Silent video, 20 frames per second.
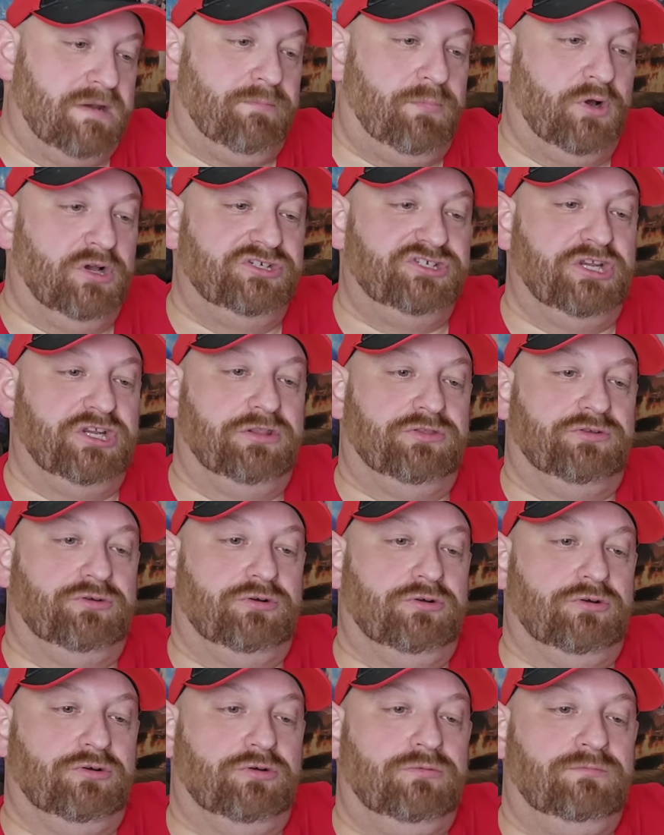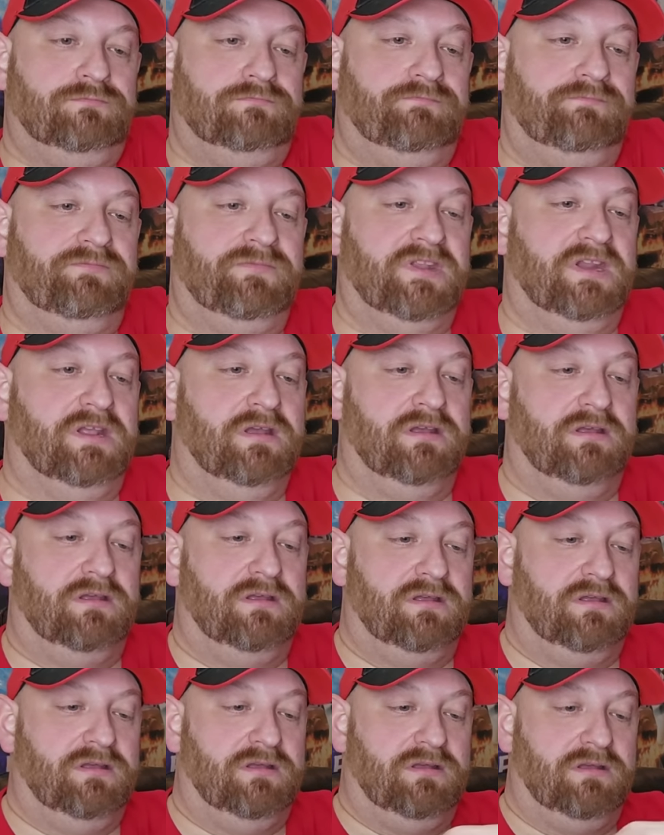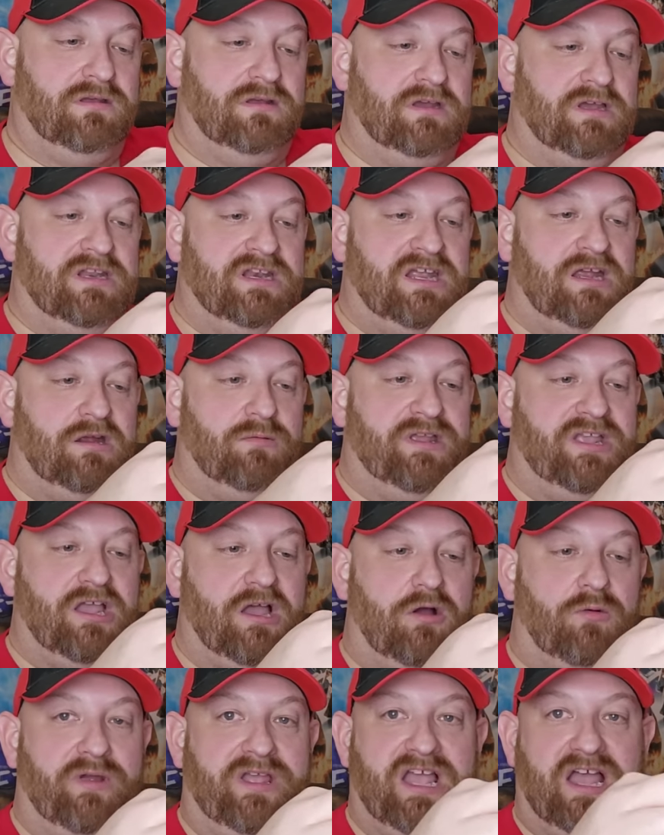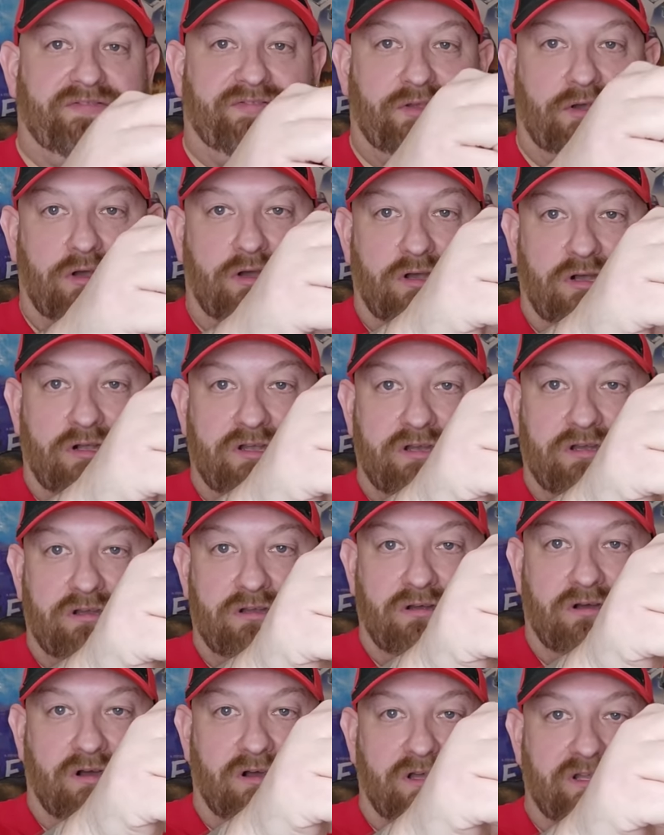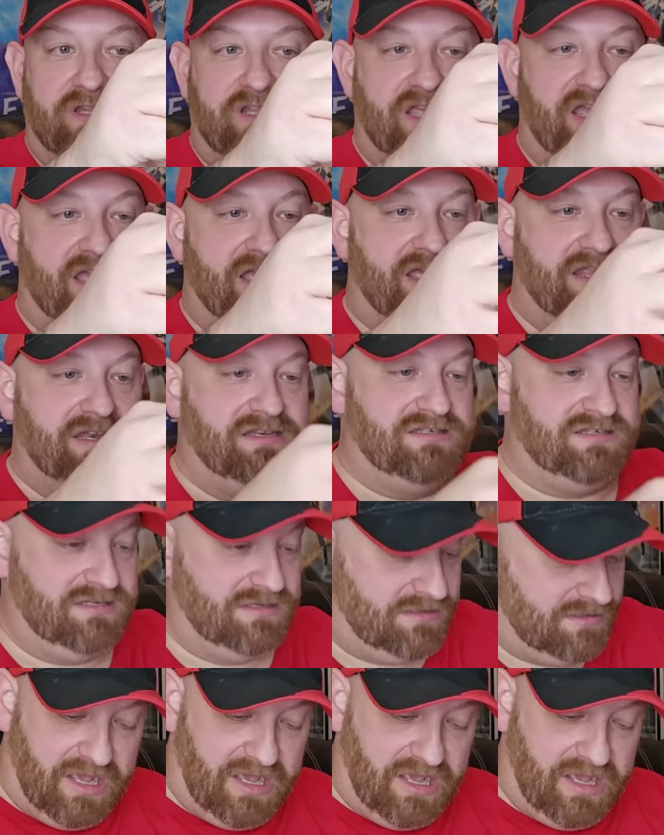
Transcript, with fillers: and push it through. And there we go. We got the hook on the end.